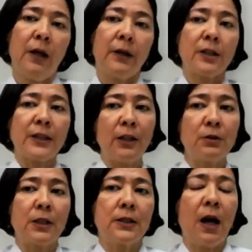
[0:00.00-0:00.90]
Because I
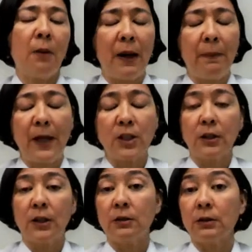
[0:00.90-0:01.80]
usually tell my
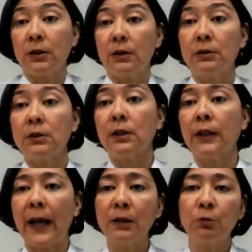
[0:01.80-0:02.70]
patient, is
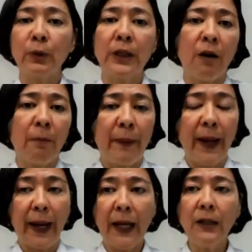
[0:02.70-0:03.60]
getting rid of
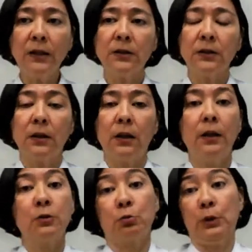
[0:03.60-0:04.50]
pain
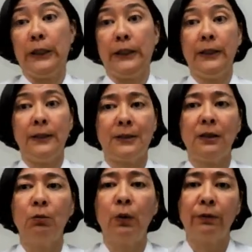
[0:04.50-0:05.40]
is really
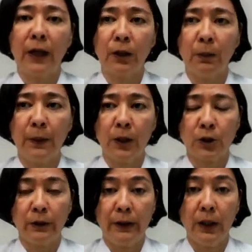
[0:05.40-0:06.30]
easy with
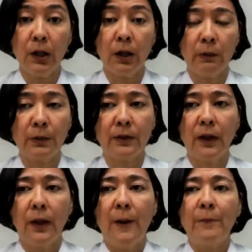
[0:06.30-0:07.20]
acupuncture and herbs.
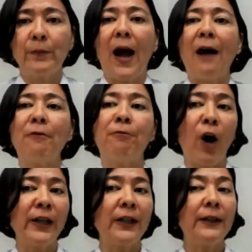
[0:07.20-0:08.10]

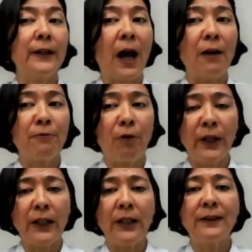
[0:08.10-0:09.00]

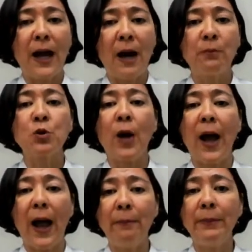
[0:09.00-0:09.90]
Avoiding them to
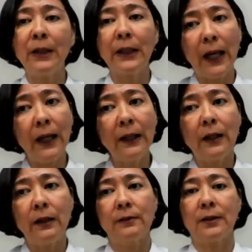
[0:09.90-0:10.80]
happen again
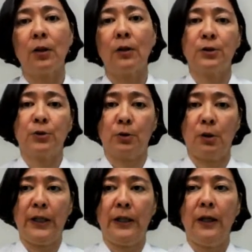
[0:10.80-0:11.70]
is another
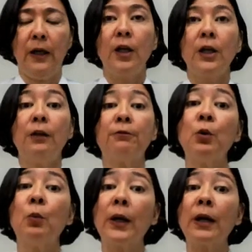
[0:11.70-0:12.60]
story. If
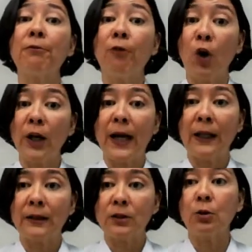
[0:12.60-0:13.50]
you want to avoid
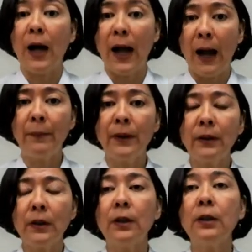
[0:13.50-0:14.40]
that to
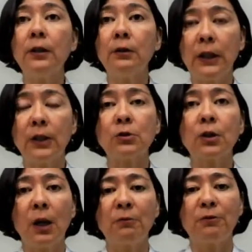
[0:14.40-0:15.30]
happen, you need to
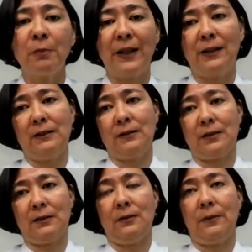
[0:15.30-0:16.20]
come for maintenance.